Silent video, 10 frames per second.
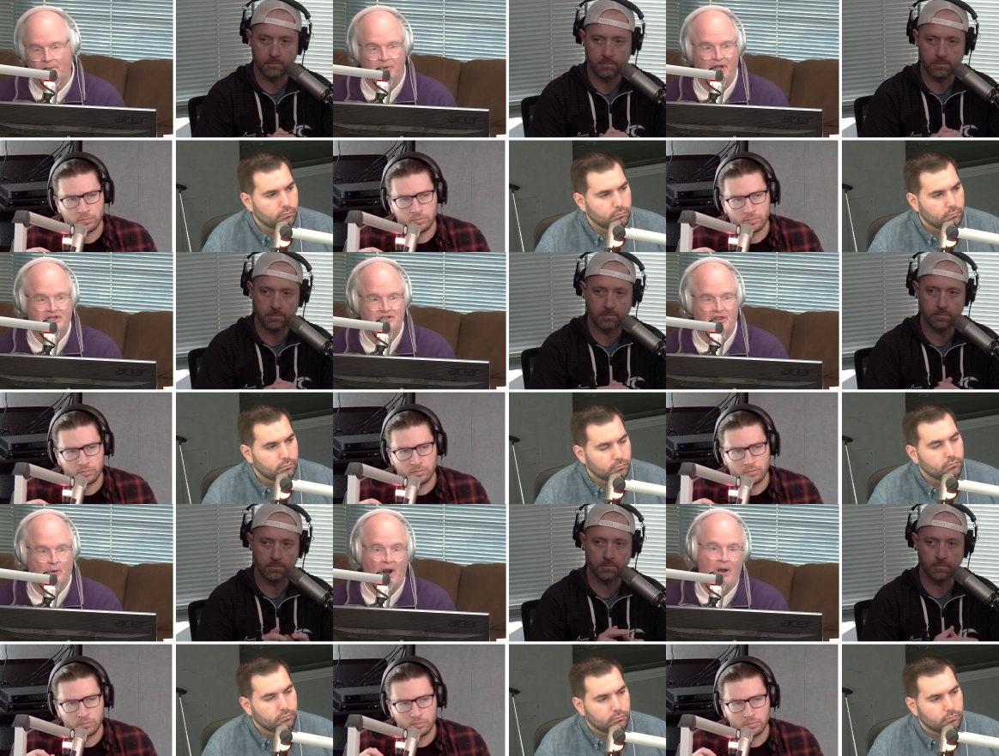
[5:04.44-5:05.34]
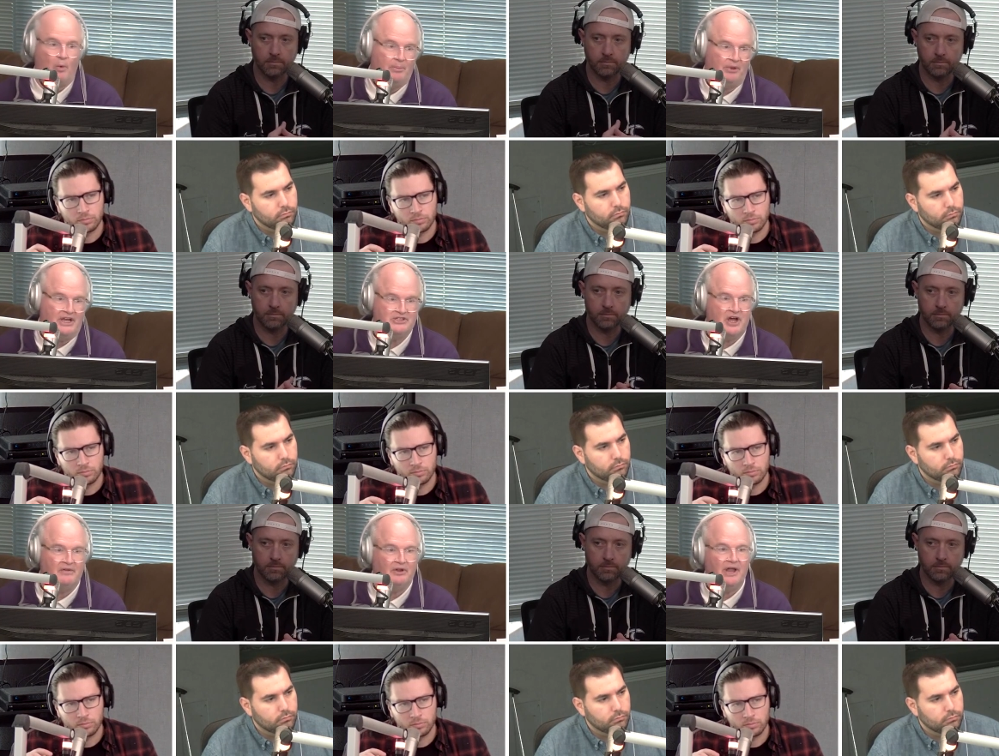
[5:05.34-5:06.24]
Speaker 1: play is on the right, one play is
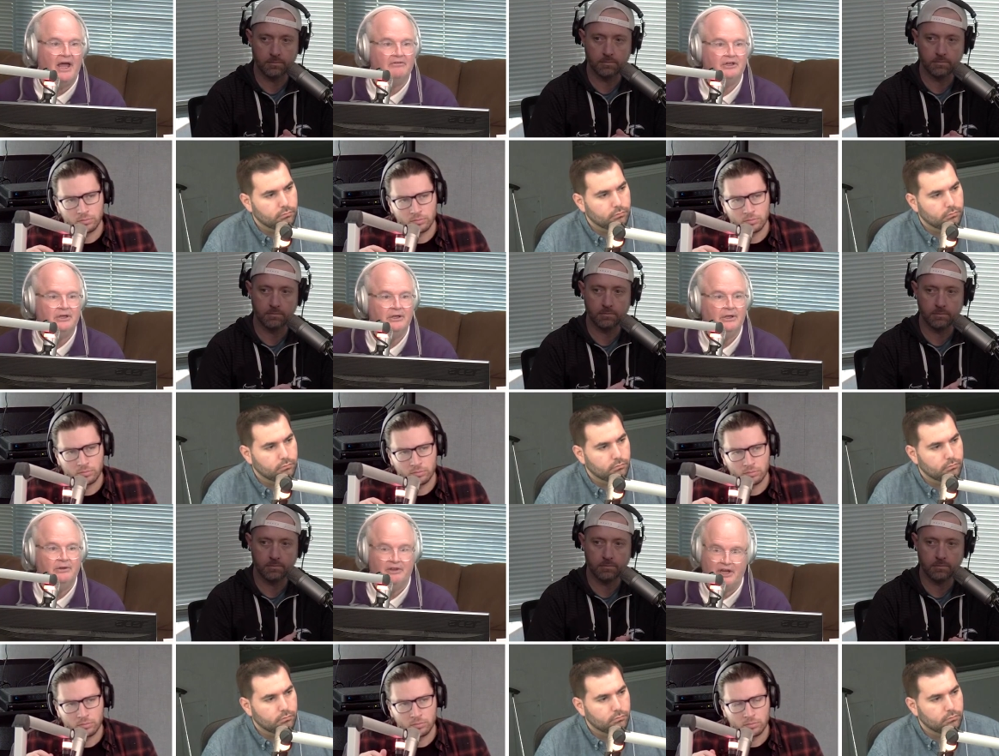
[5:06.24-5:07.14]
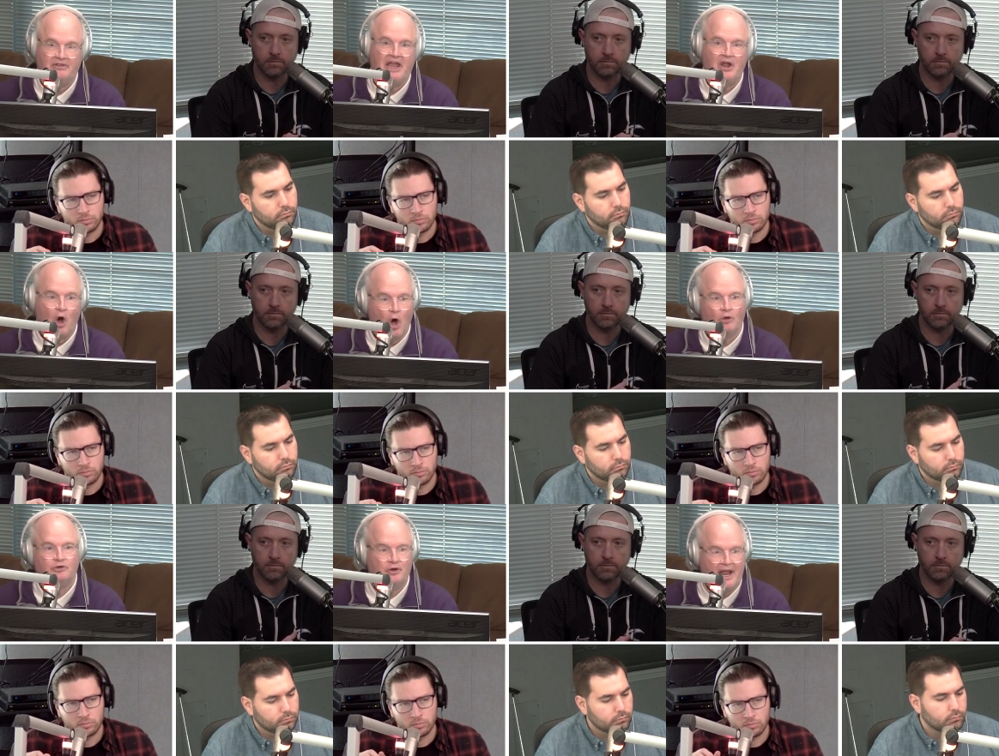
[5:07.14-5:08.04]
on the left. They they
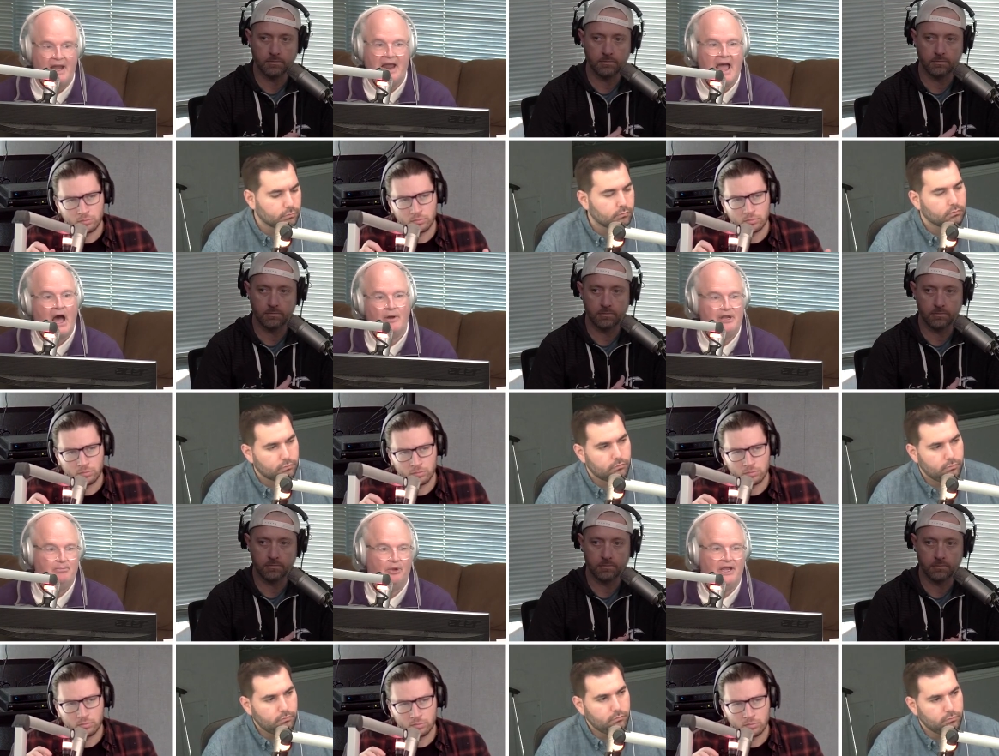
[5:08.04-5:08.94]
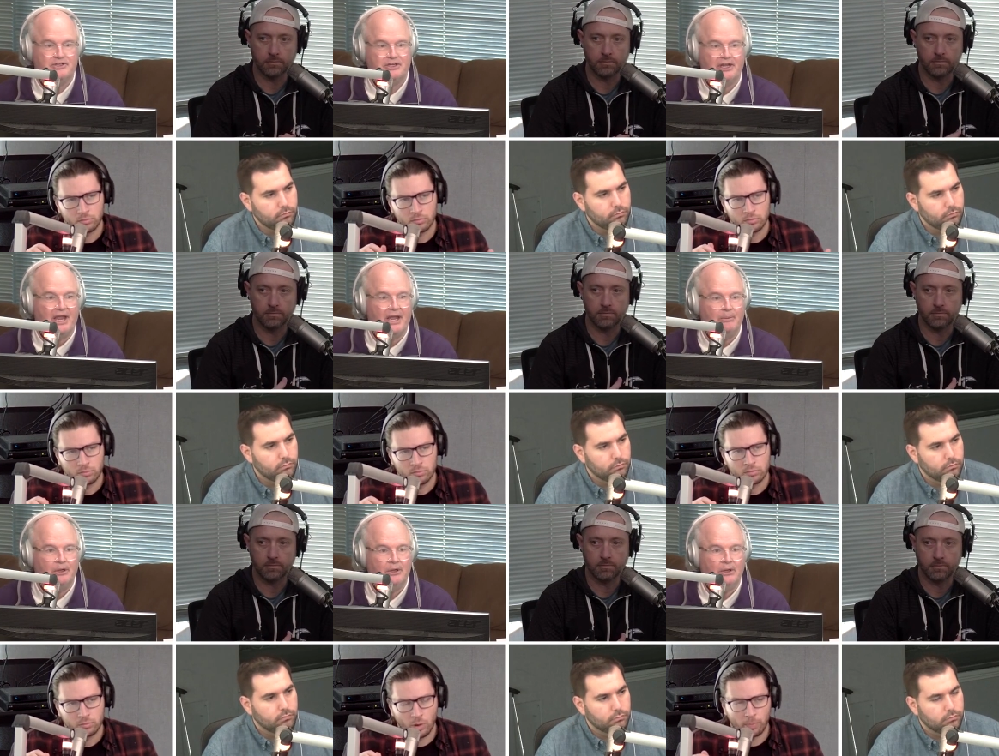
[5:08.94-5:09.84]
alternate how he plays the game.
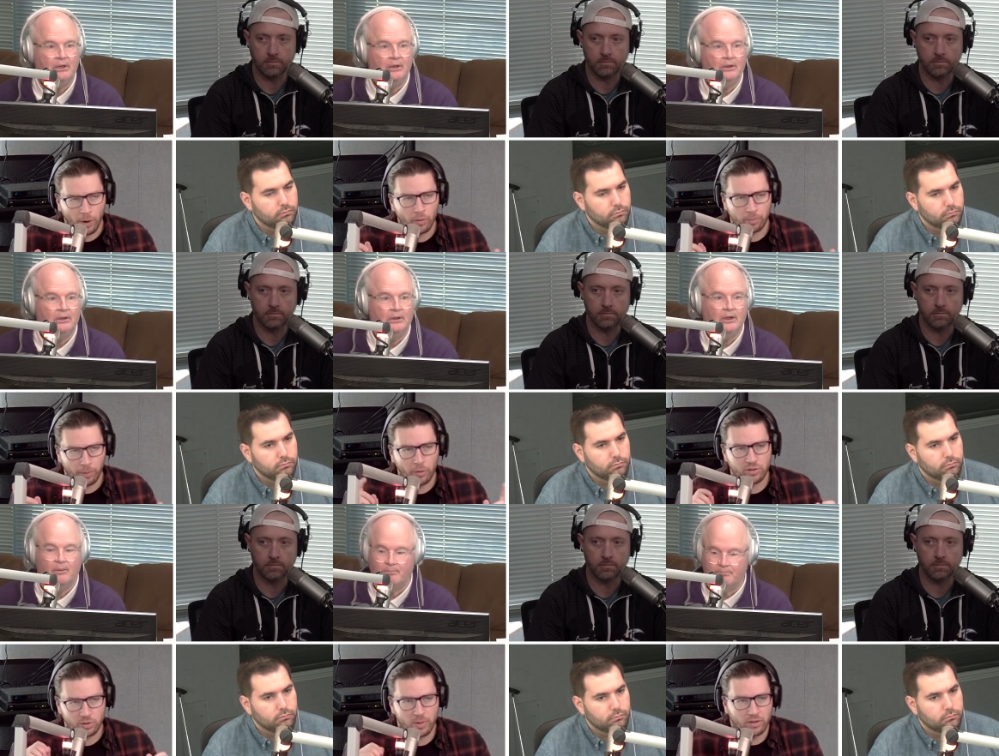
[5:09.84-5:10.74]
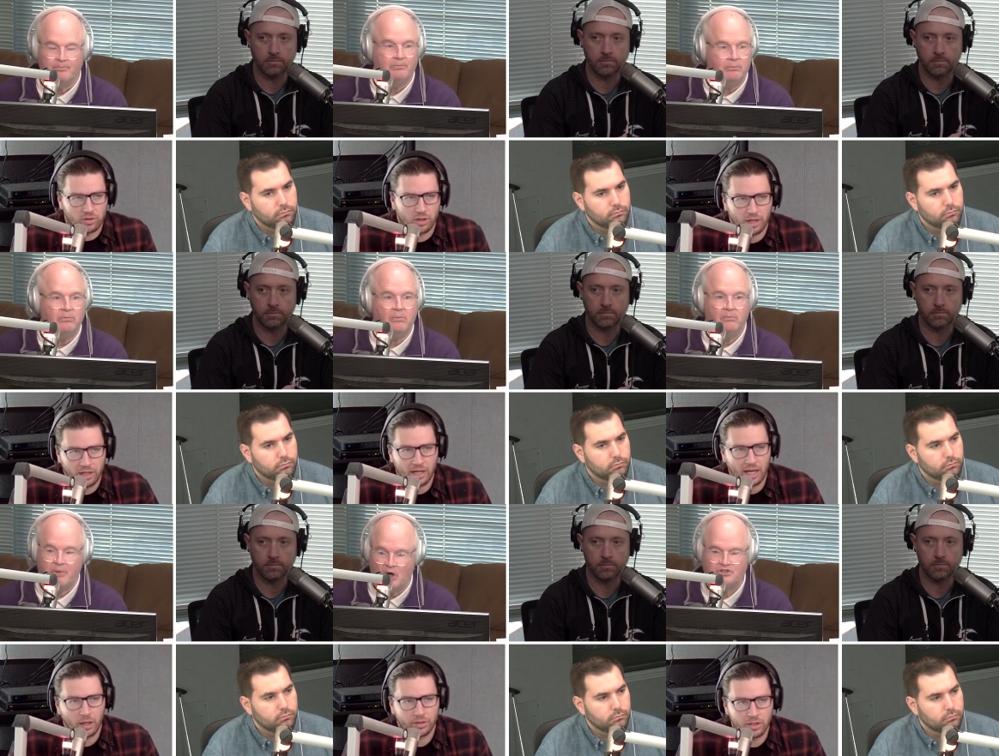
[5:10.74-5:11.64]
So both
Speaker 2: both Smiths are going to get a
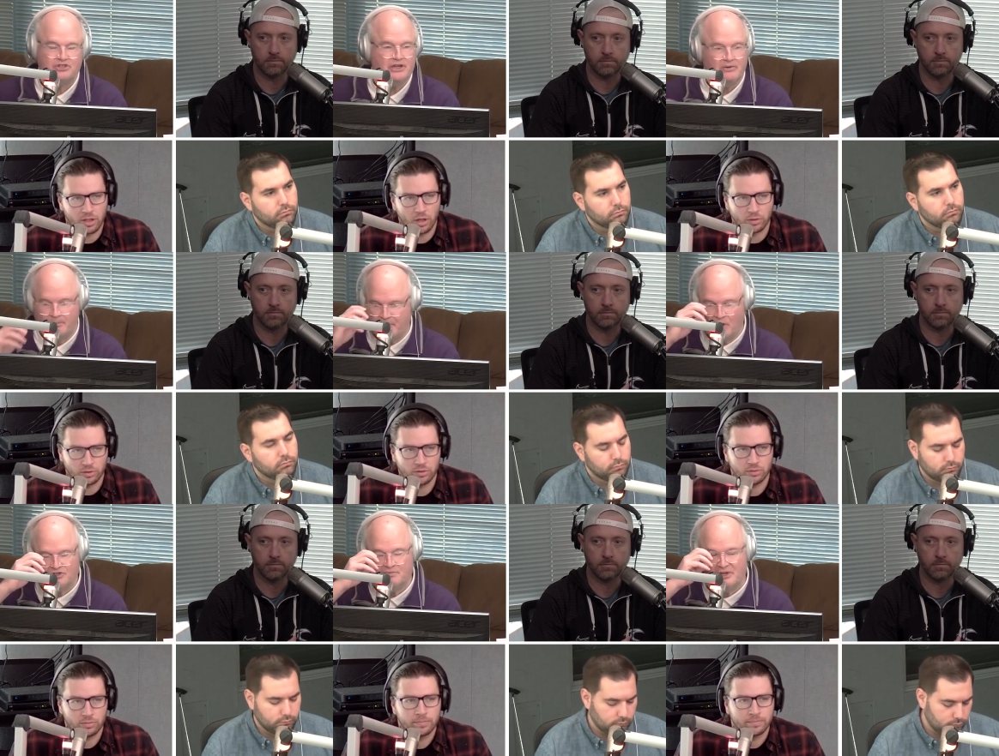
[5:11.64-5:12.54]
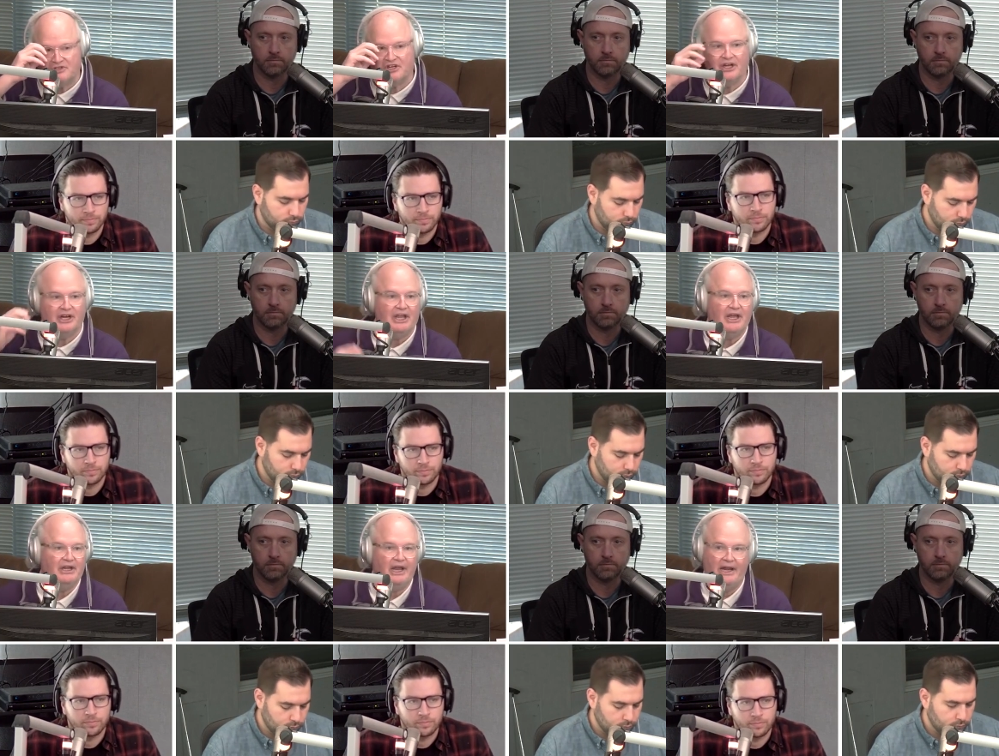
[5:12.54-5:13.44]
Speaker 1: healthy both, dose. Both Smiths are going to
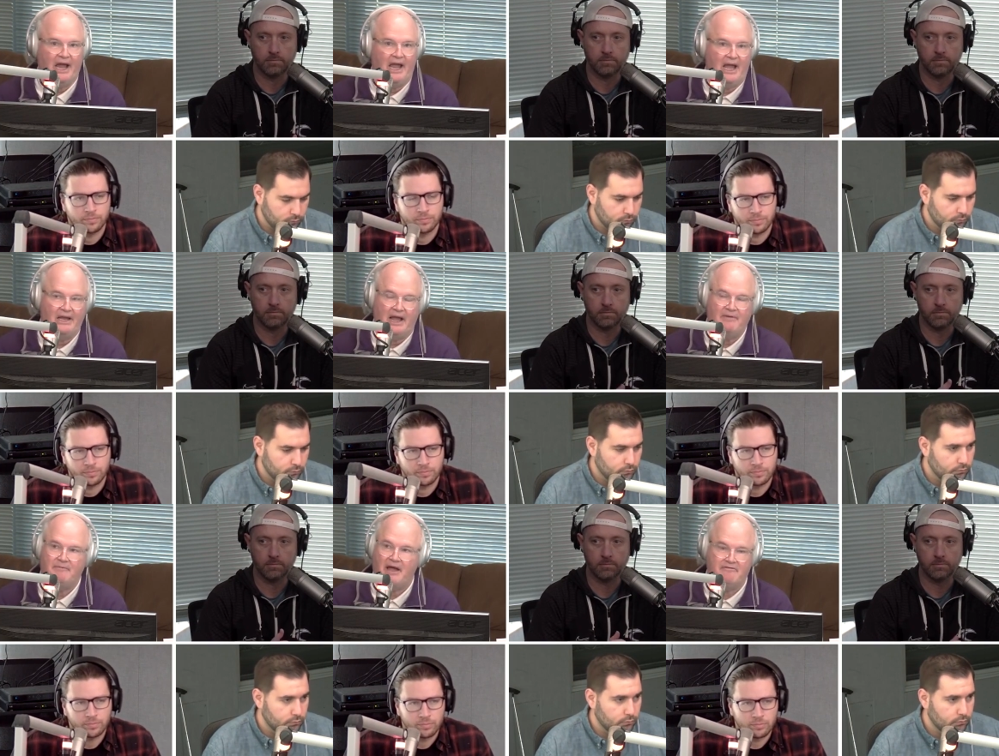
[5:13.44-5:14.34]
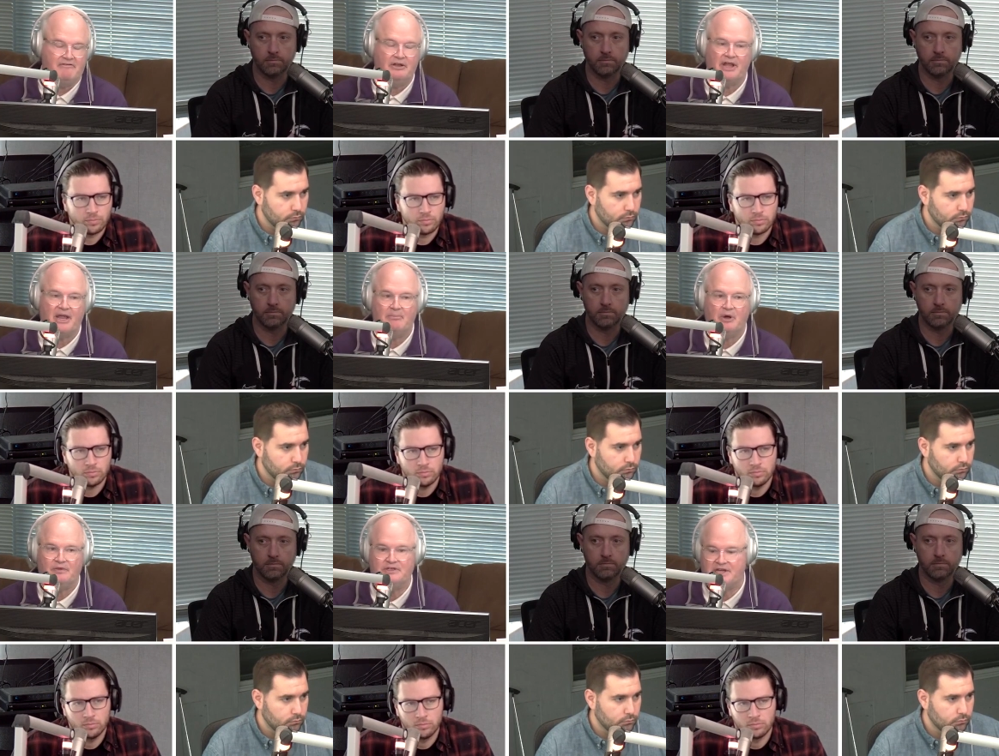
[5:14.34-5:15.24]
get, and I I I feel like both
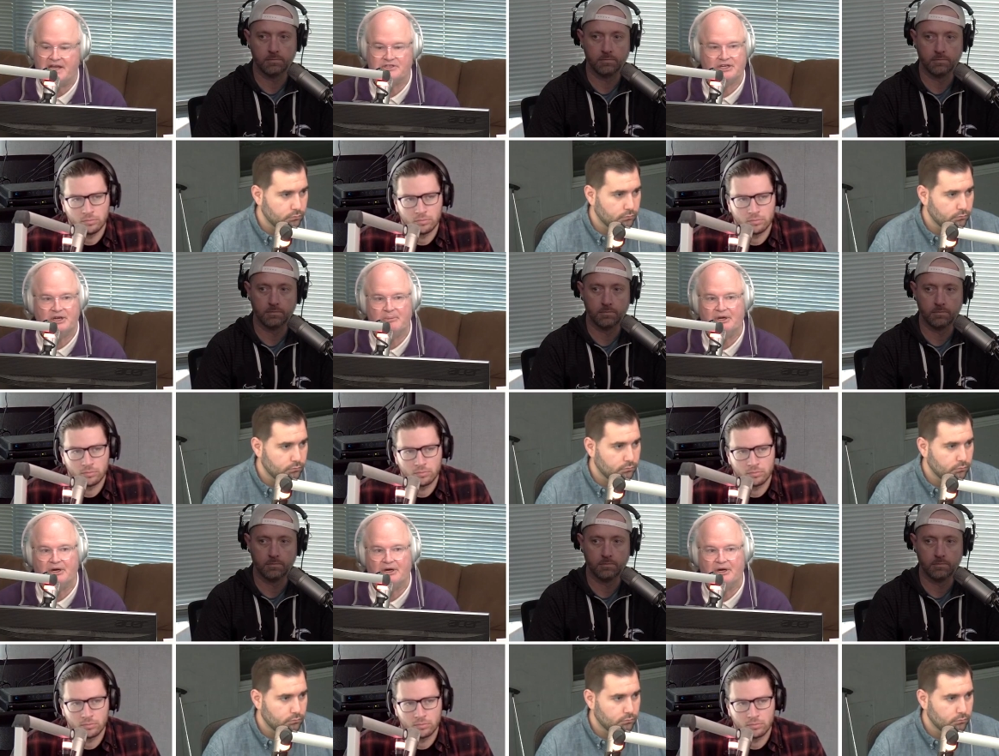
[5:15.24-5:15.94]
these guys are going to be all